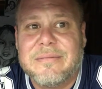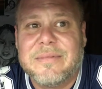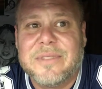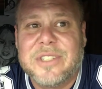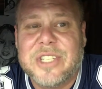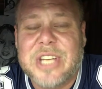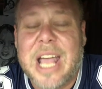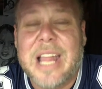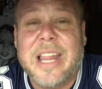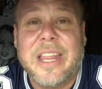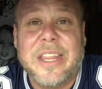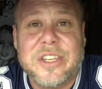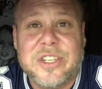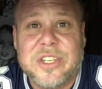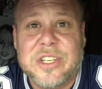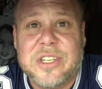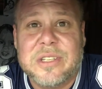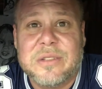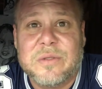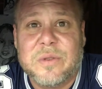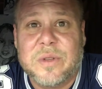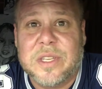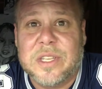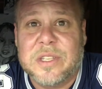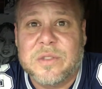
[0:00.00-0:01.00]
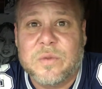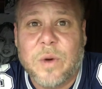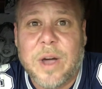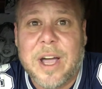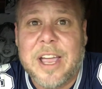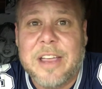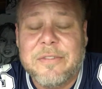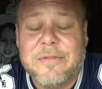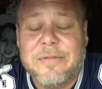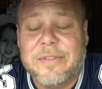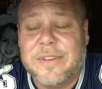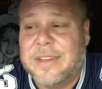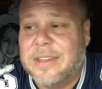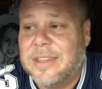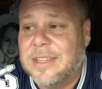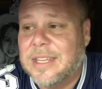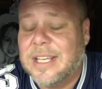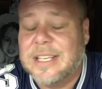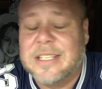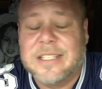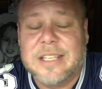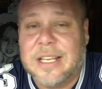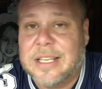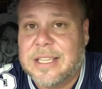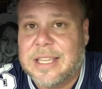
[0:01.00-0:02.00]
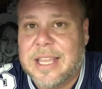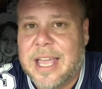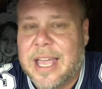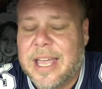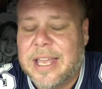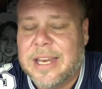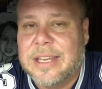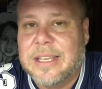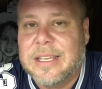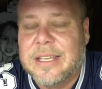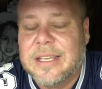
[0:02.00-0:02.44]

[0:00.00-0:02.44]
challenges with his wife and things like that.